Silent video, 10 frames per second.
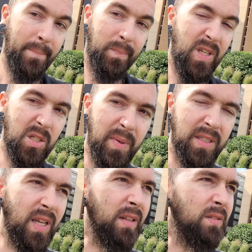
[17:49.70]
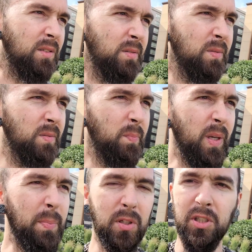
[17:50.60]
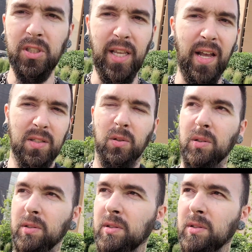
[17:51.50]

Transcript: Doesn't make sense. People are just assholes.